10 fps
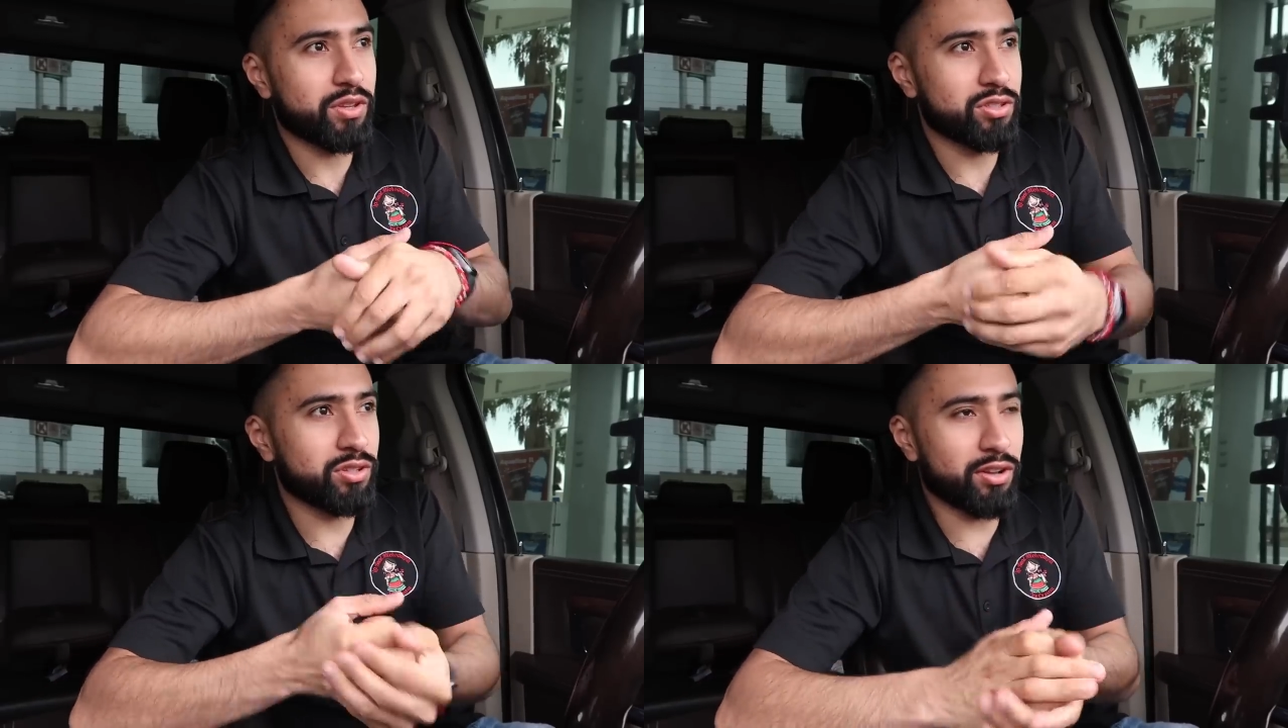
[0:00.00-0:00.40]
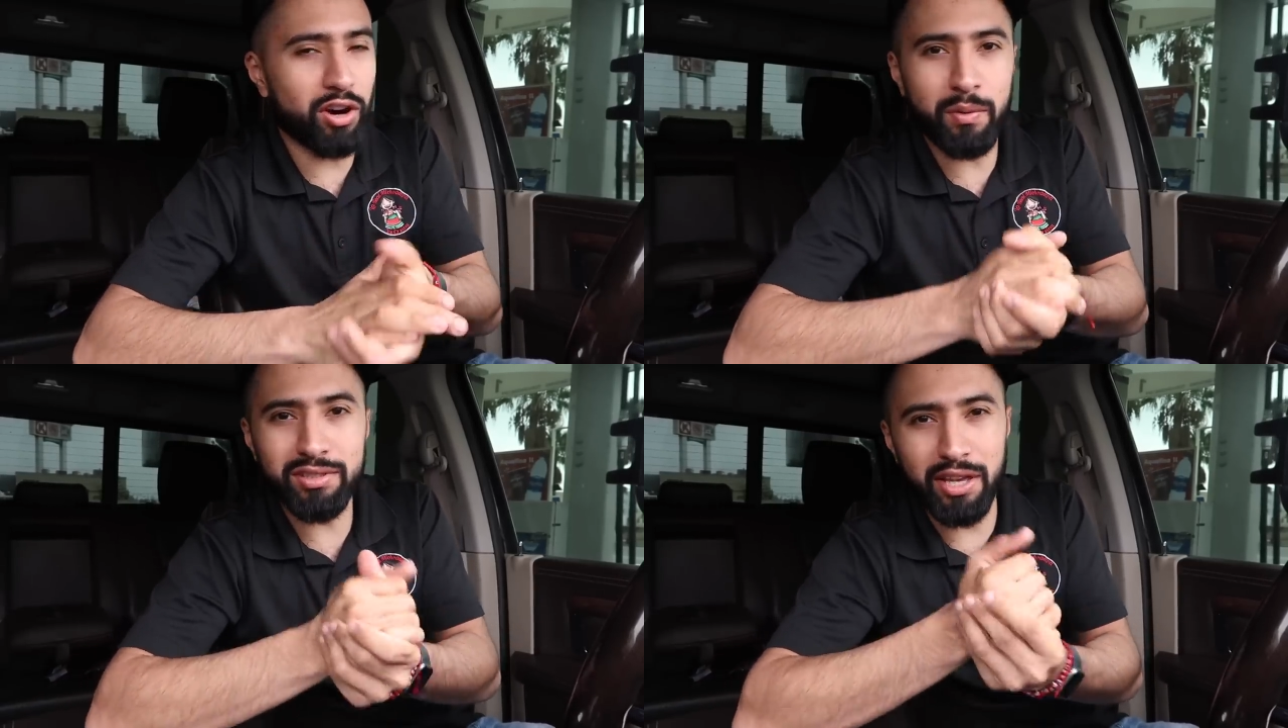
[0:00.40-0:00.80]
So they're
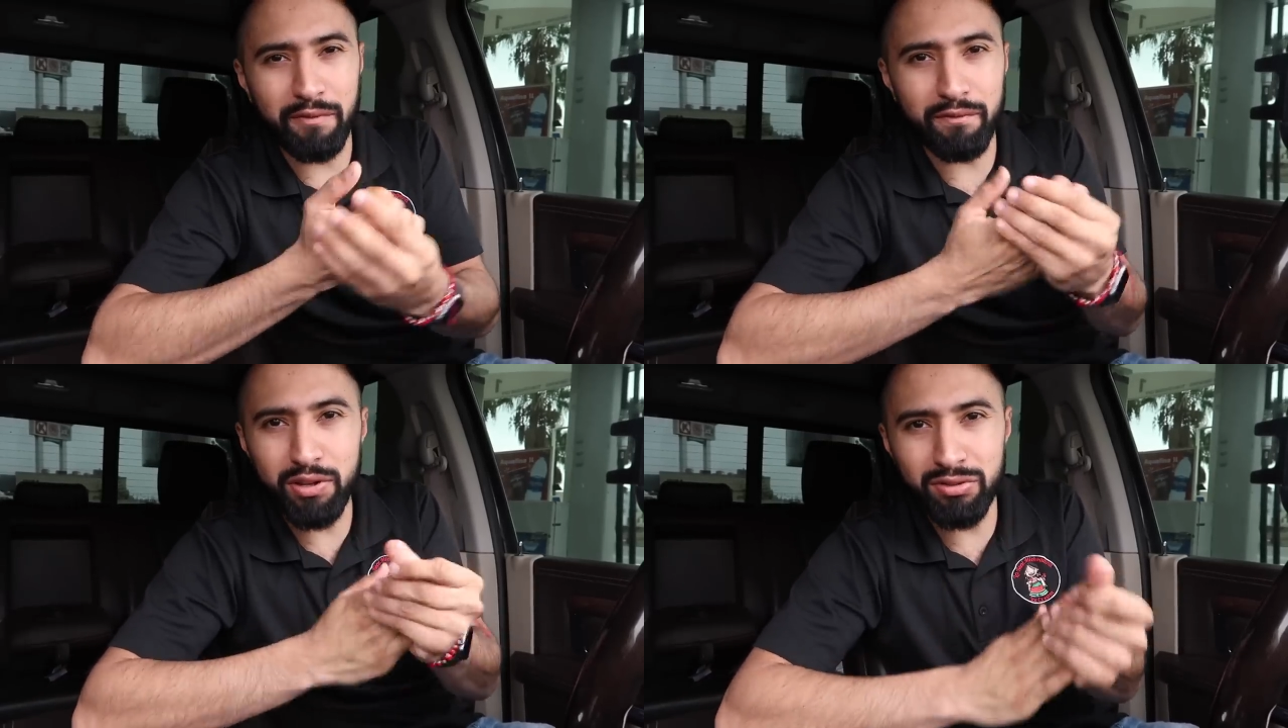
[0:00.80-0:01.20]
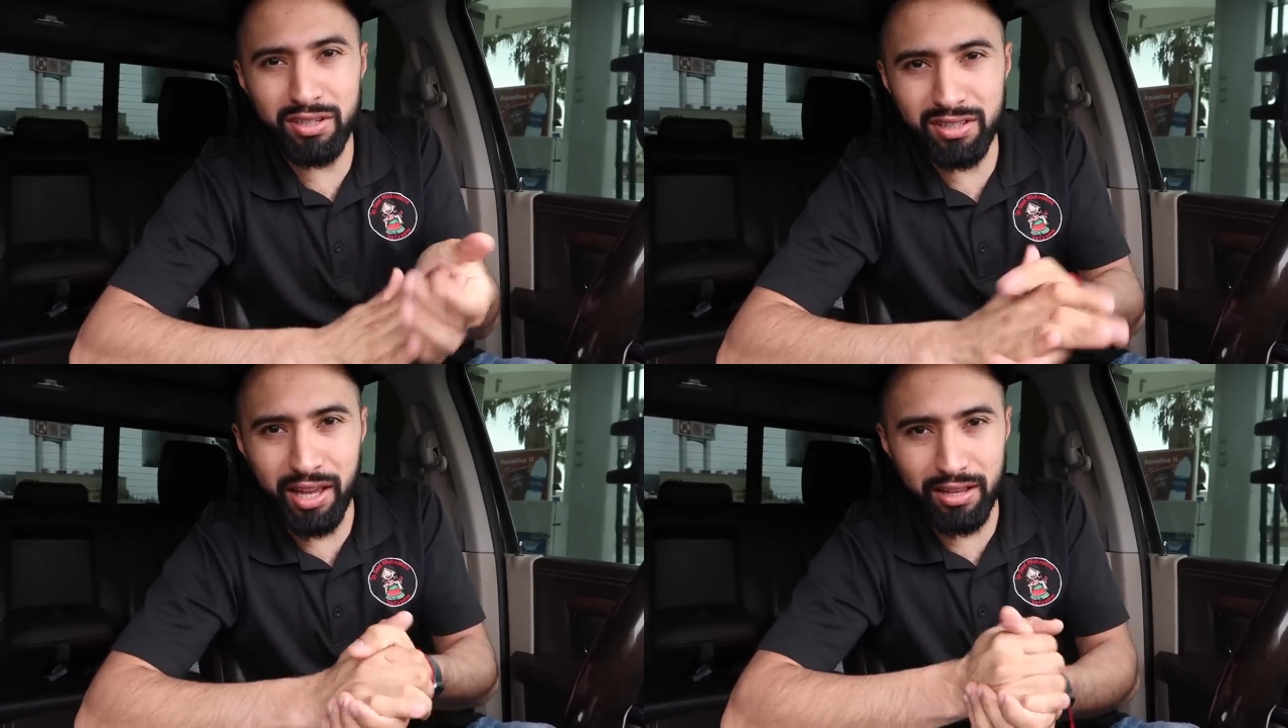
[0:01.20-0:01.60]
always like filthy
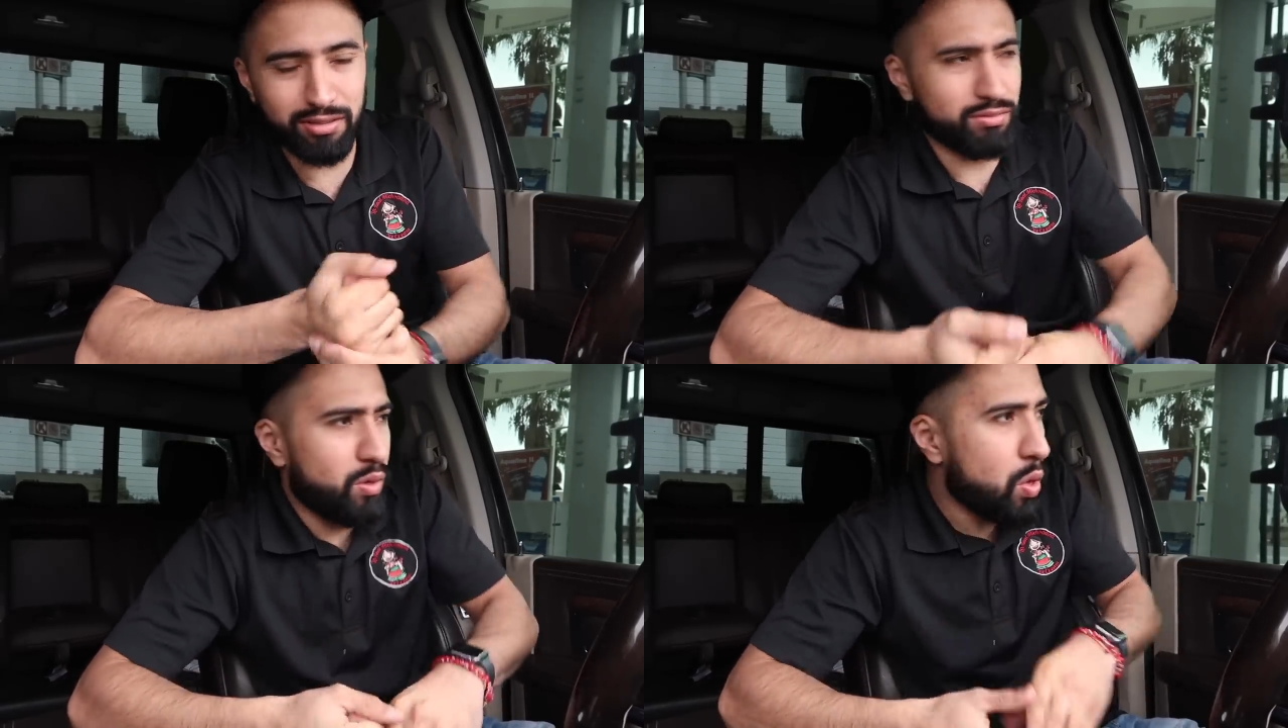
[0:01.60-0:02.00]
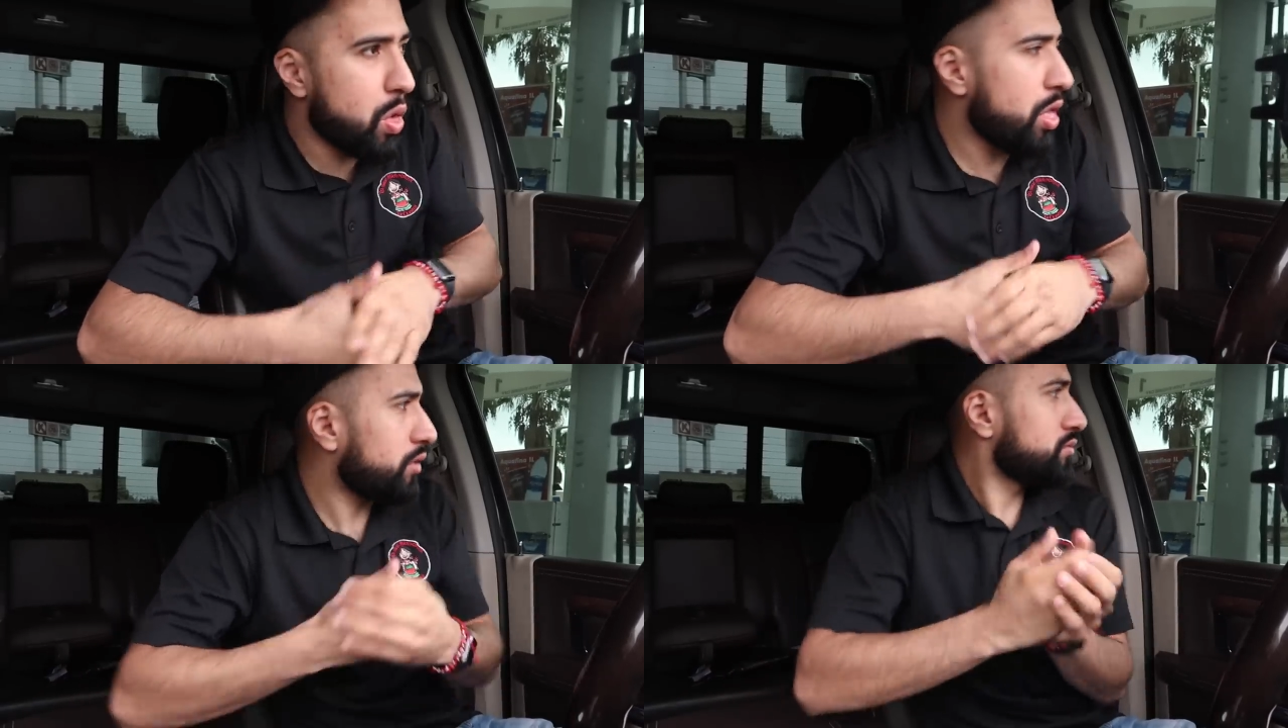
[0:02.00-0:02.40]
and like,
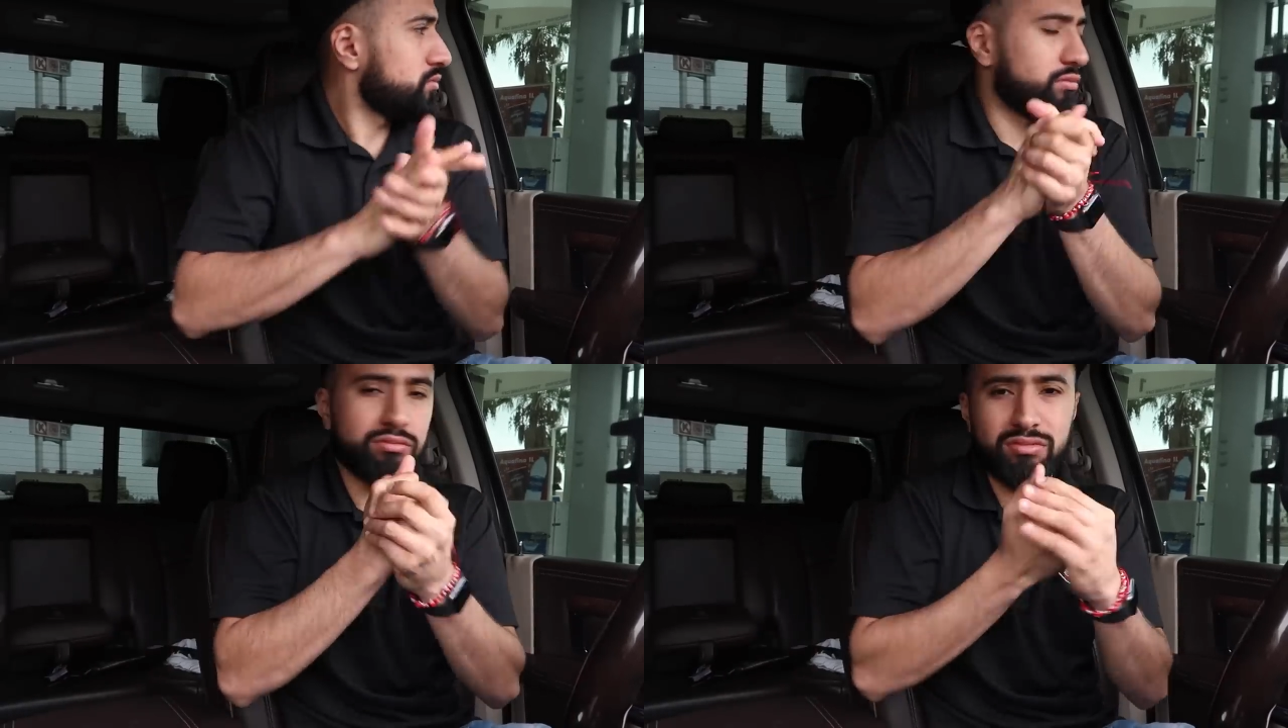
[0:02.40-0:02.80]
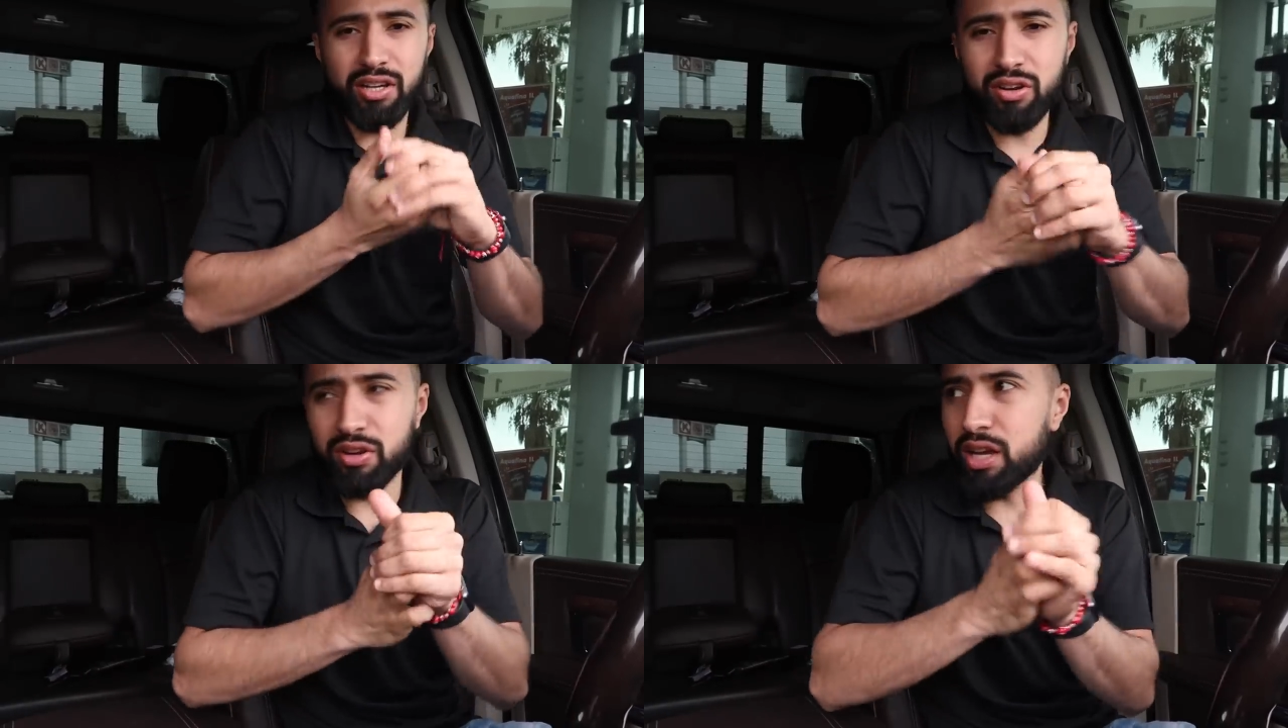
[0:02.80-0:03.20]
ugh.
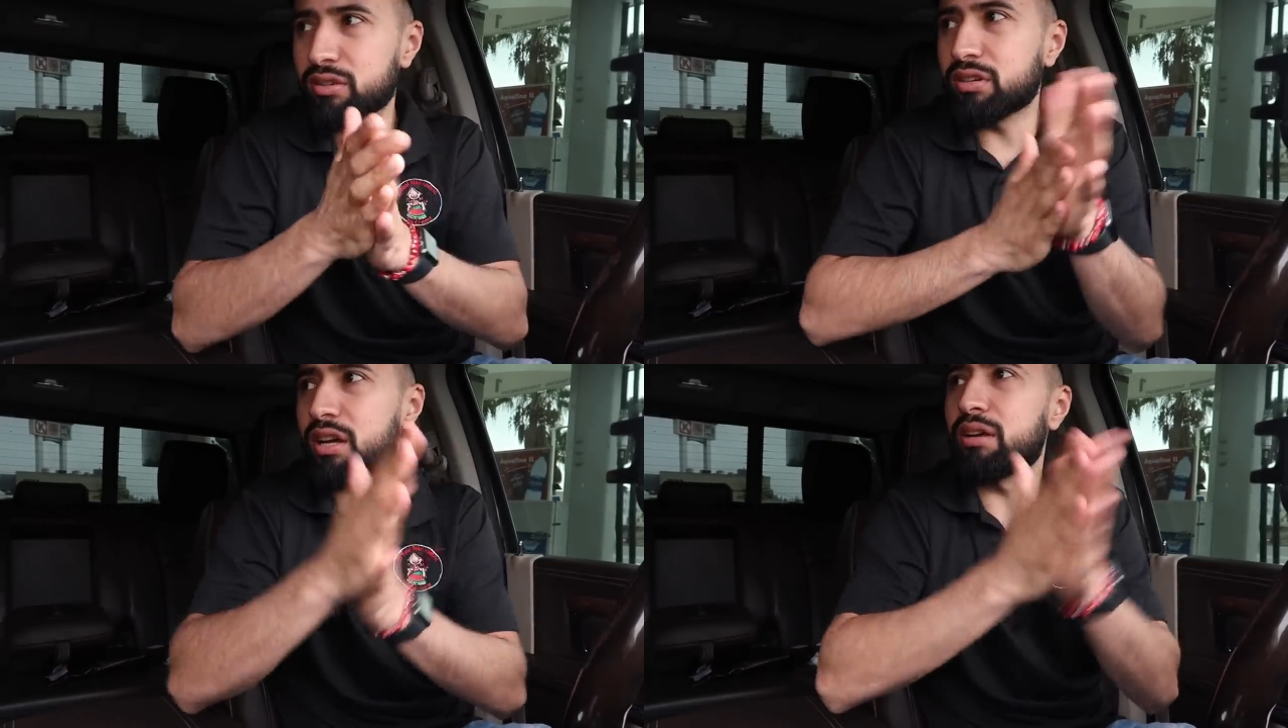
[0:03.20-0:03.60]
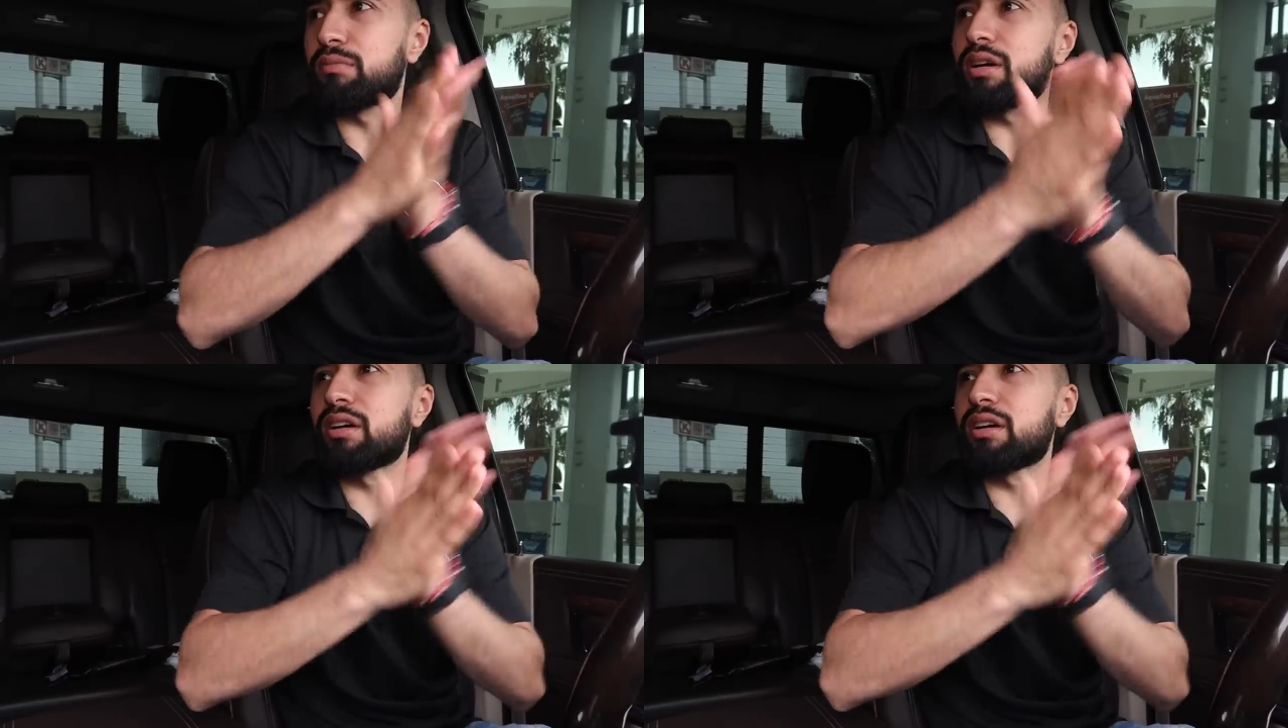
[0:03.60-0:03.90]
Oh, hell no, bro.